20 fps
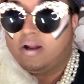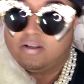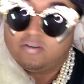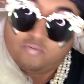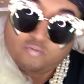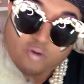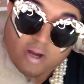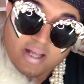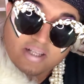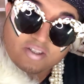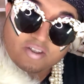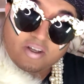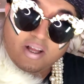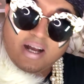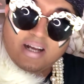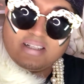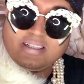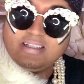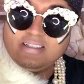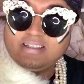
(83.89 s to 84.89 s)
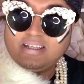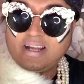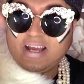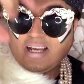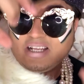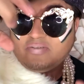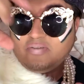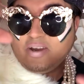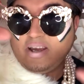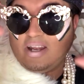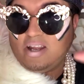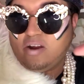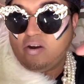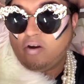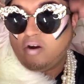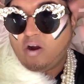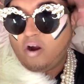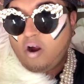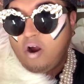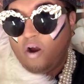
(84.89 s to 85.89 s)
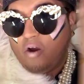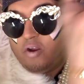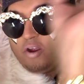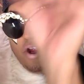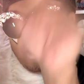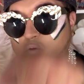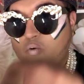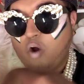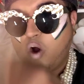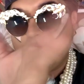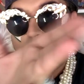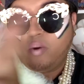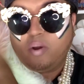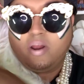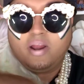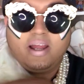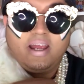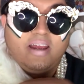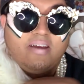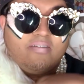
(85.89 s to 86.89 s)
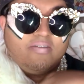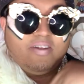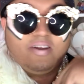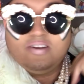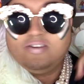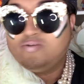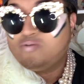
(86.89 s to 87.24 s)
It's Rich Lux, in today's video, girl, you won't believe the